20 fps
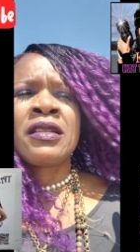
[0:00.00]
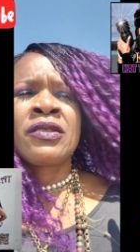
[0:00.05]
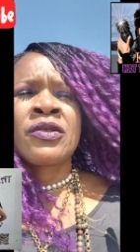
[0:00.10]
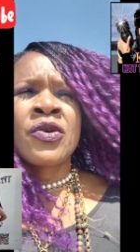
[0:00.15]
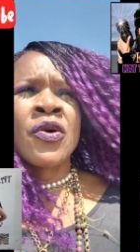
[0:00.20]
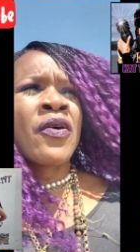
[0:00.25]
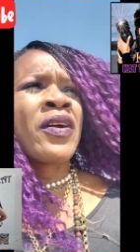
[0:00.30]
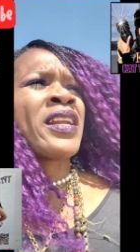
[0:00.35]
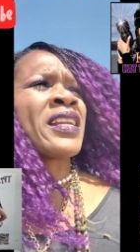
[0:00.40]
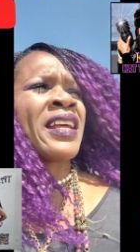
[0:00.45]

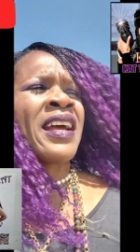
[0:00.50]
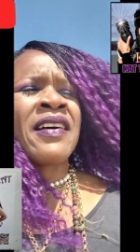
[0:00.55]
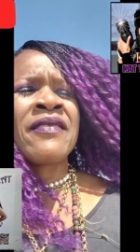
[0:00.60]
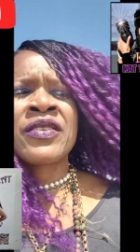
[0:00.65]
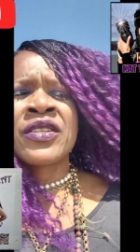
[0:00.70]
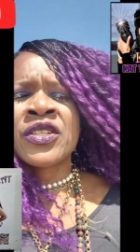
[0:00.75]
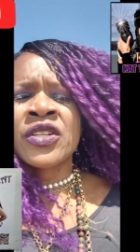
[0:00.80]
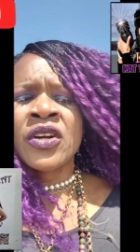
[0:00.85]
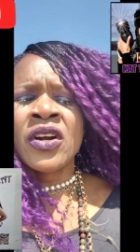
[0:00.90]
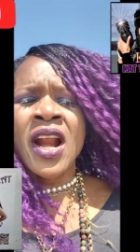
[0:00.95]
Tori didn't have
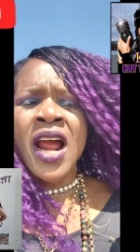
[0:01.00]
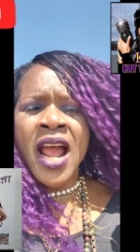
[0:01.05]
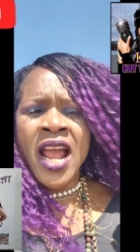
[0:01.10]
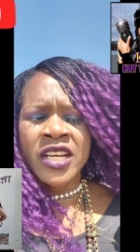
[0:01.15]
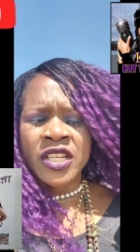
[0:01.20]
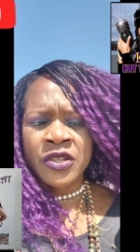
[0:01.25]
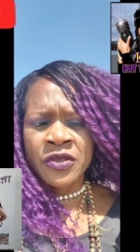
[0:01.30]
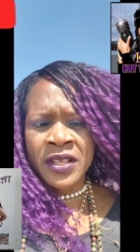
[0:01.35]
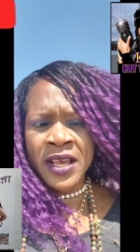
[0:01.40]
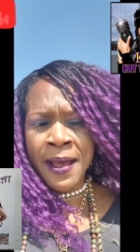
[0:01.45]
a
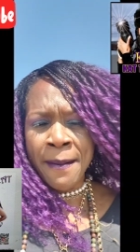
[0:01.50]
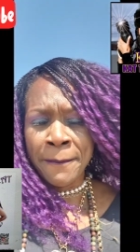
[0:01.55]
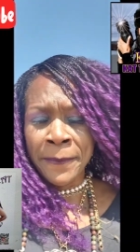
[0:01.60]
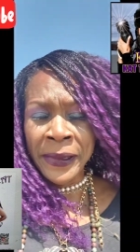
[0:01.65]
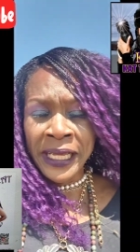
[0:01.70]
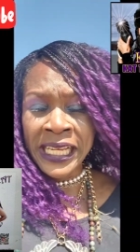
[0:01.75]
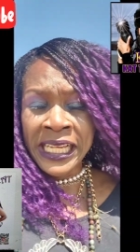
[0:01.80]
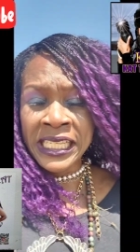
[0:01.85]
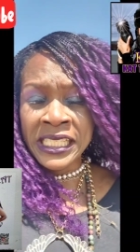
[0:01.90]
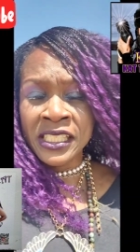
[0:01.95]
scratch. So that
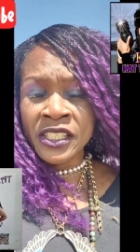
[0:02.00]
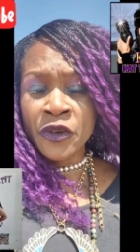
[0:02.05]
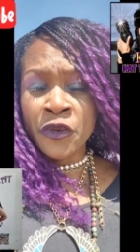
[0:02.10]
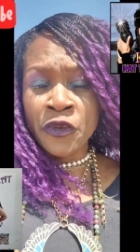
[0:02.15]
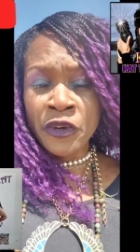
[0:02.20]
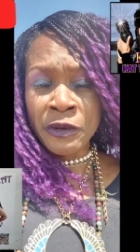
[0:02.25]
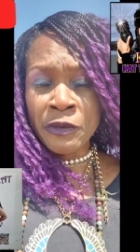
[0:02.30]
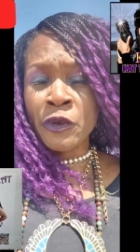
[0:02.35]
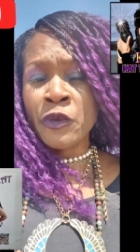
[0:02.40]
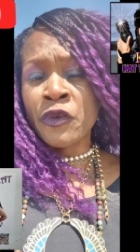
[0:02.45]
means the
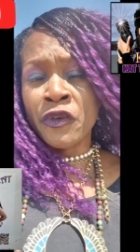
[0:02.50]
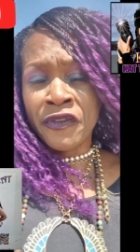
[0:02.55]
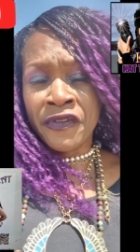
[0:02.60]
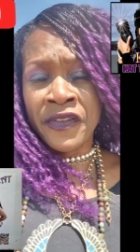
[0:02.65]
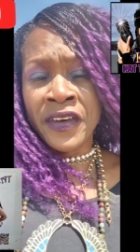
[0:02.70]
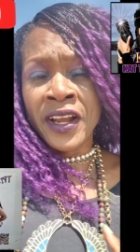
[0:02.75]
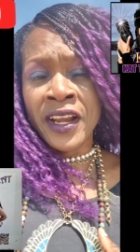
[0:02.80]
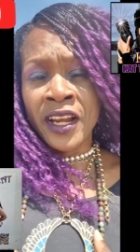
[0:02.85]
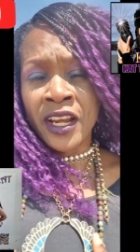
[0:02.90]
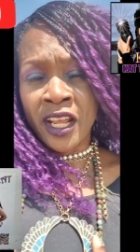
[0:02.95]
women were
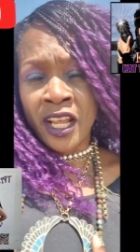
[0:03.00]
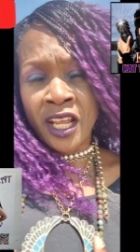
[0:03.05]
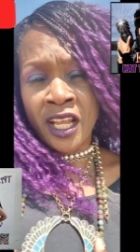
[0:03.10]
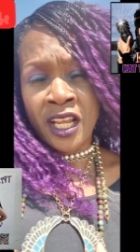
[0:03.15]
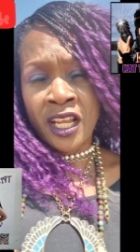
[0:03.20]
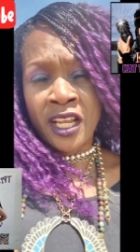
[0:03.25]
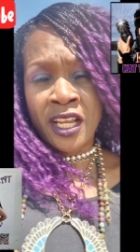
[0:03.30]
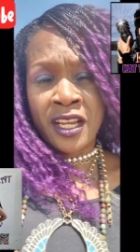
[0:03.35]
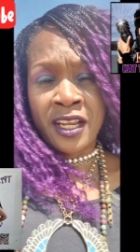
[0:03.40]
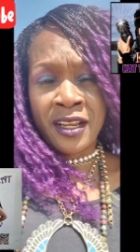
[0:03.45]
fighting.
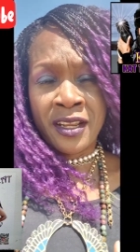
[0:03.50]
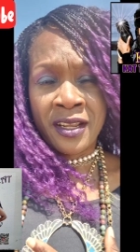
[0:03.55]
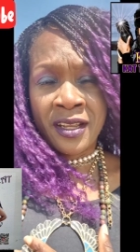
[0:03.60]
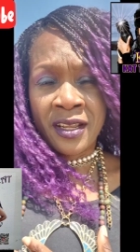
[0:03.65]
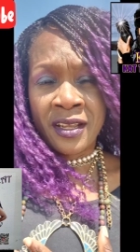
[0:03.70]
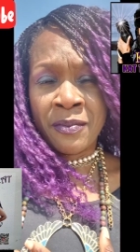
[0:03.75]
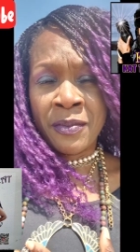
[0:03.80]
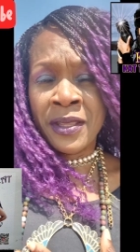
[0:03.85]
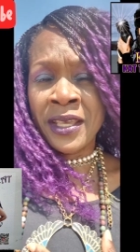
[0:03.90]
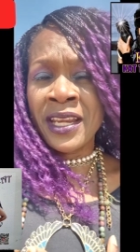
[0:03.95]

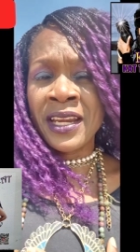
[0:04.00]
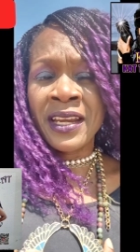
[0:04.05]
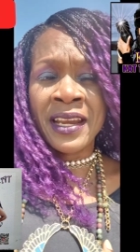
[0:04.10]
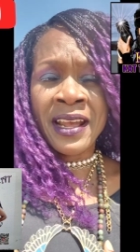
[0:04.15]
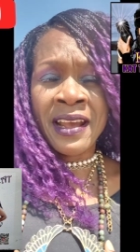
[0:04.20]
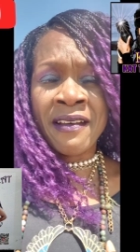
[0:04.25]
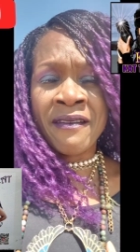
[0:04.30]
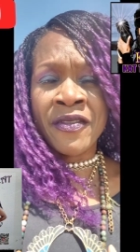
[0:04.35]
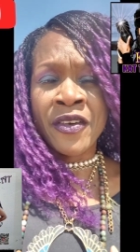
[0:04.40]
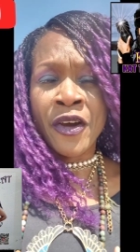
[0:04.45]
They didn't
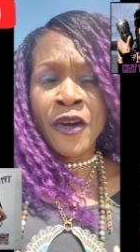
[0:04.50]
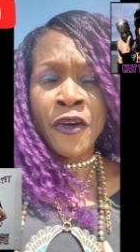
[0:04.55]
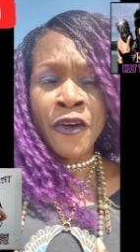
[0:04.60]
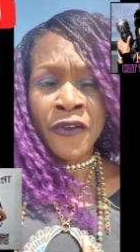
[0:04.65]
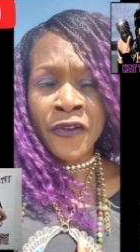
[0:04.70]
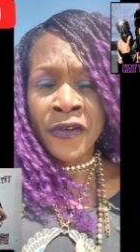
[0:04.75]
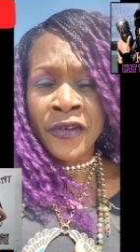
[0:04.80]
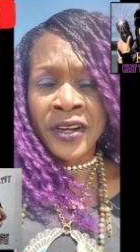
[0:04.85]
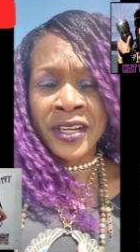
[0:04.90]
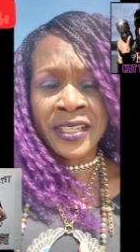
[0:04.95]
have the
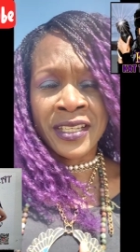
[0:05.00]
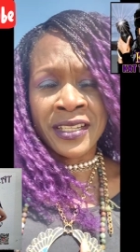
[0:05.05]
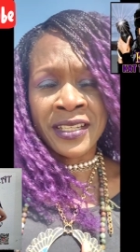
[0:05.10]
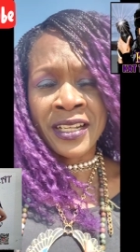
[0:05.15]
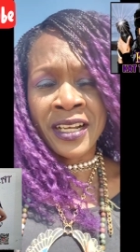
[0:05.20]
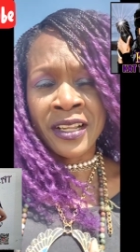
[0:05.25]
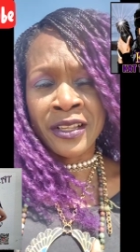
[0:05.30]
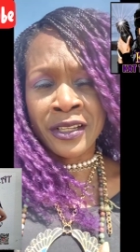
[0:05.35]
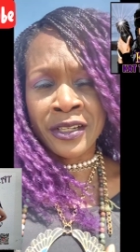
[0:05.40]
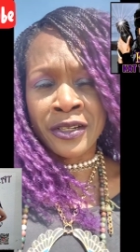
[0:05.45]
ovaries to
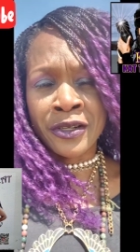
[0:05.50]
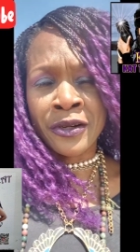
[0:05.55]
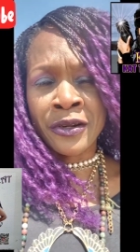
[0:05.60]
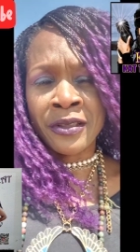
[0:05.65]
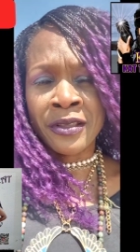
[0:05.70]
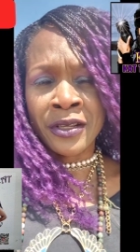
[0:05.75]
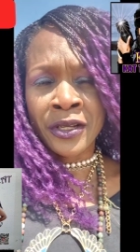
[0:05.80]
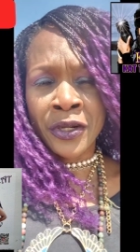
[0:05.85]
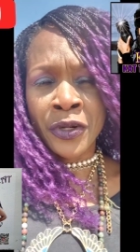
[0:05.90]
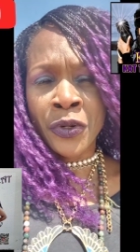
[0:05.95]
tell the
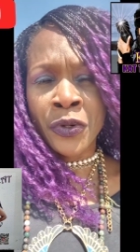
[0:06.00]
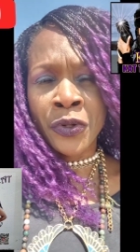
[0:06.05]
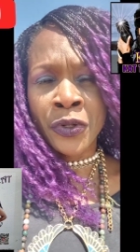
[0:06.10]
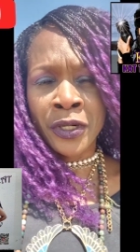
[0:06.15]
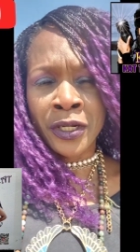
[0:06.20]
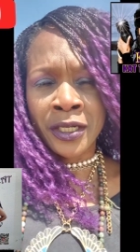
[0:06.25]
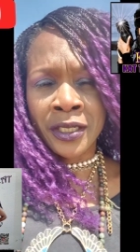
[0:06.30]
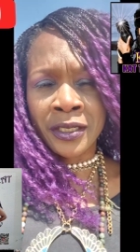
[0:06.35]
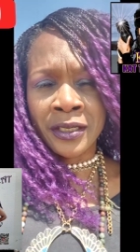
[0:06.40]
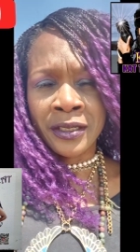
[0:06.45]
truth in
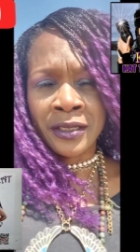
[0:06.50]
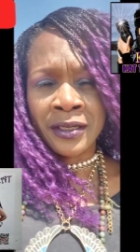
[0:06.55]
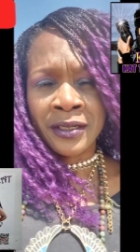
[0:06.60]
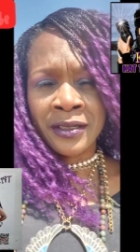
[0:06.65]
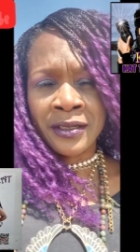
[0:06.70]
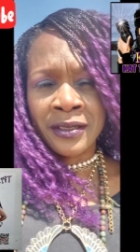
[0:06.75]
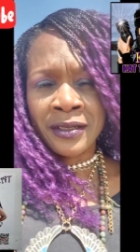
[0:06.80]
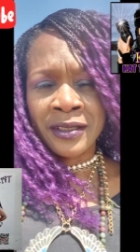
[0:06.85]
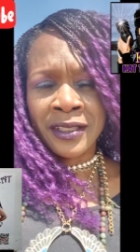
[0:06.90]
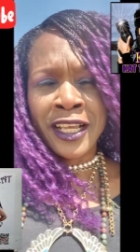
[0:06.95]
court.
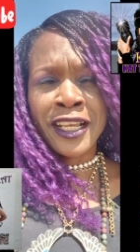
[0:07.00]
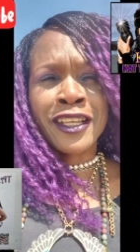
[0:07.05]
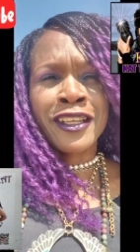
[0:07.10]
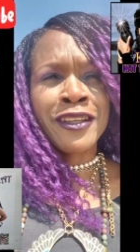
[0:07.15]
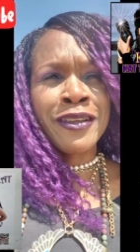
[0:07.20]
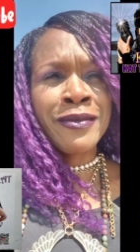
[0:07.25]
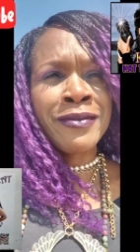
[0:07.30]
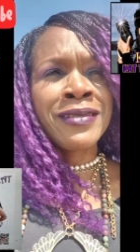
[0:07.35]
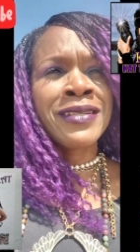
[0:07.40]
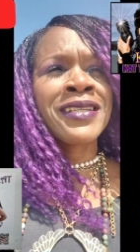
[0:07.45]
They
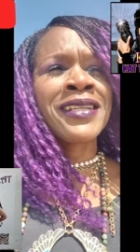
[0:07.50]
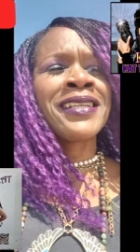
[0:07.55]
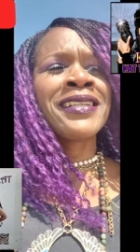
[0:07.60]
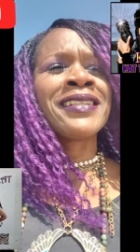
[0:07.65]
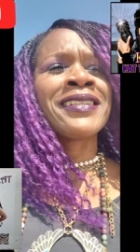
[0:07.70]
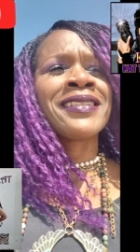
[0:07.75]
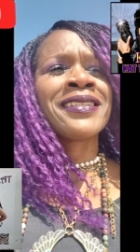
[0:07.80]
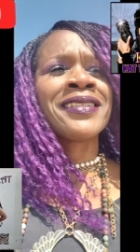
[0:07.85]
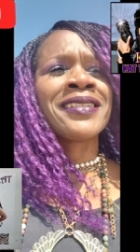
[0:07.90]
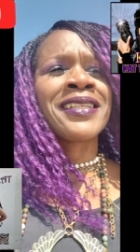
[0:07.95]
used
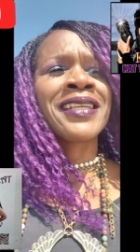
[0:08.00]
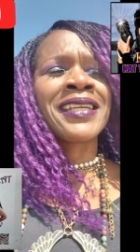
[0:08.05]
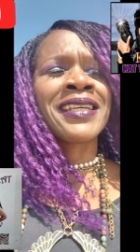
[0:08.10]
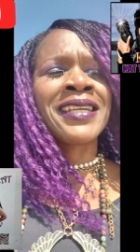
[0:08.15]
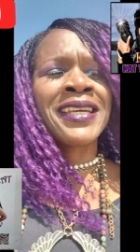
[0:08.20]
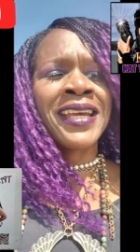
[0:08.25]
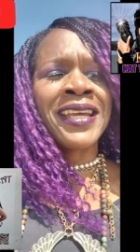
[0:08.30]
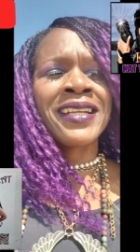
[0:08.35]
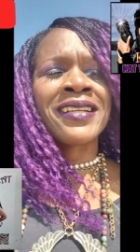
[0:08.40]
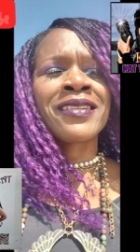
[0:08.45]
it to
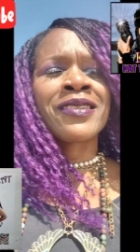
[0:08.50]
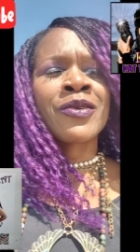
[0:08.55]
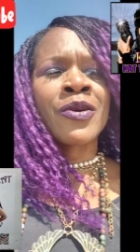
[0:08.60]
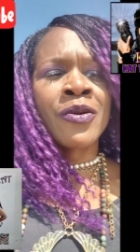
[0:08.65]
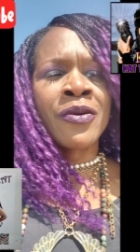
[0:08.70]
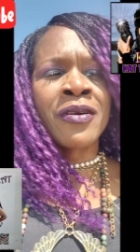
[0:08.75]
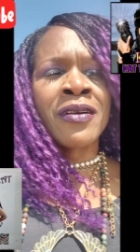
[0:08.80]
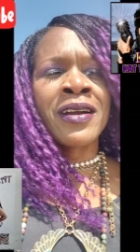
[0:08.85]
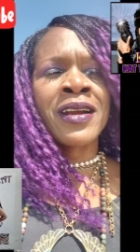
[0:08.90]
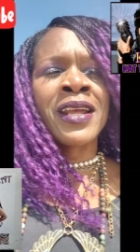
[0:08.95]
get
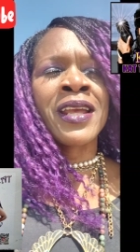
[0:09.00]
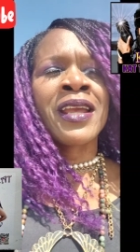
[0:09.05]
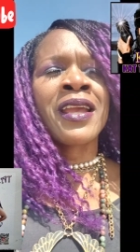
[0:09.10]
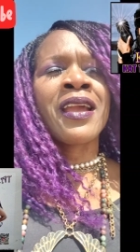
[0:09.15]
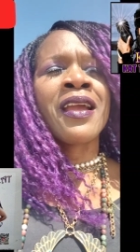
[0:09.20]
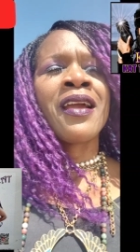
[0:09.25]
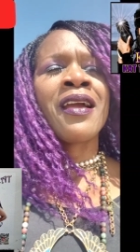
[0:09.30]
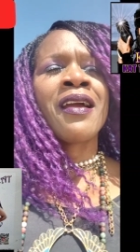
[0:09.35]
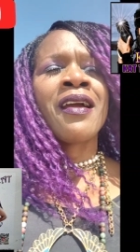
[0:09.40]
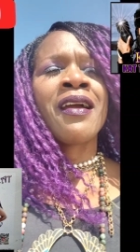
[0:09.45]
Tori
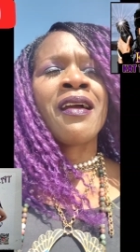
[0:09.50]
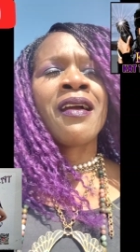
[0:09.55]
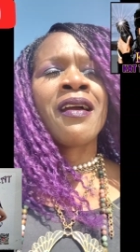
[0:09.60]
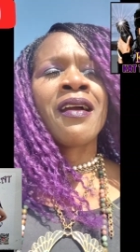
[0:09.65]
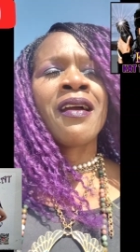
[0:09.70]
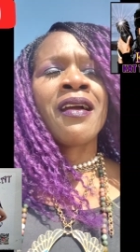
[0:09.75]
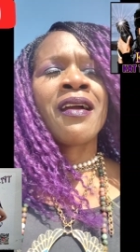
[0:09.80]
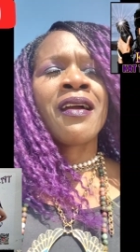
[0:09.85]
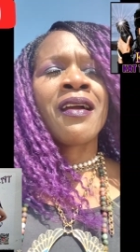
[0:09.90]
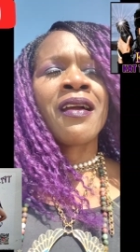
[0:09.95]

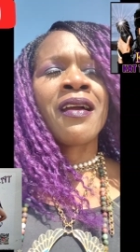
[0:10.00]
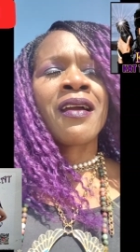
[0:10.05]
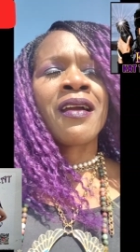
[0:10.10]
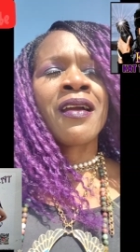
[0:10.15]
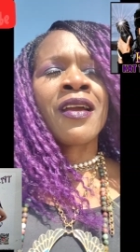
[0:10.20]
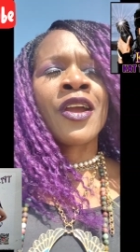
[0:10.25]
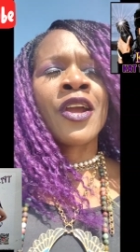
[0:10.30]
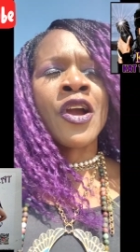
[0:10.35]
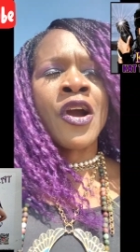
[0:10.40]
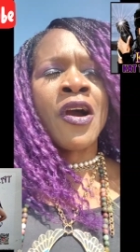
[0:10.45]

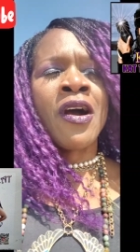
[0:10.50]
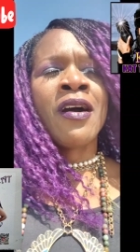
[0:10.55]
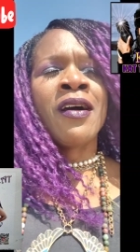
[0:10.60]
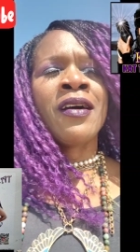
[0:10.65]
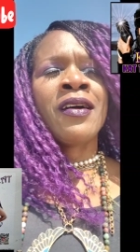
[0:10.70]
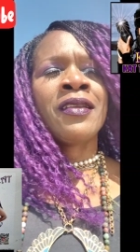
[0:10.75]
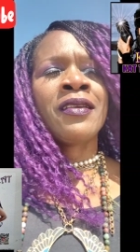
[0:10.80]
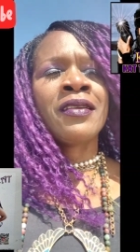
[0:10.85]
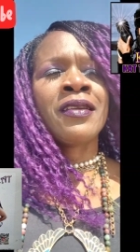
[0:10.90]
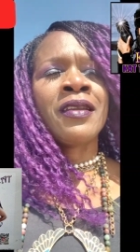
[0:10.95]

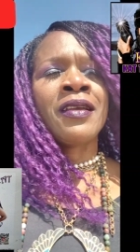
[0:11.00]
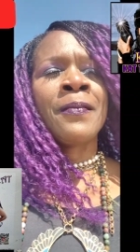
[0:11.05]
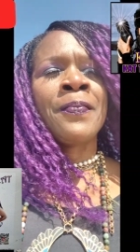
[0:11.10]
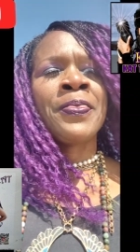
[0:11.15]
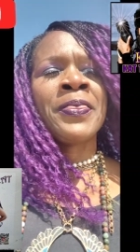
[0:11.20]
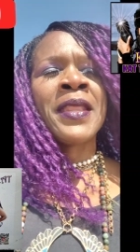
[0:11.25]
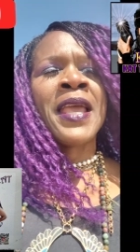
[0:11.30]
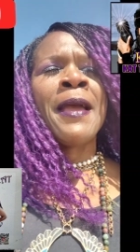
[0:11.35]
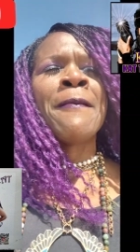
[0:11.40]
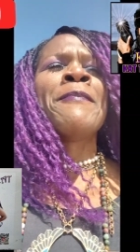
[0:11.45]
gone.
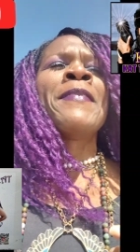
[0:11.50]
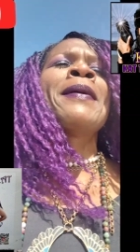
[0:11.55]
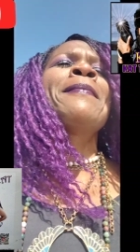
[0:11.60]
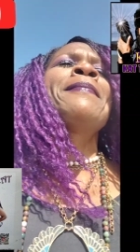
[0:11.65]
And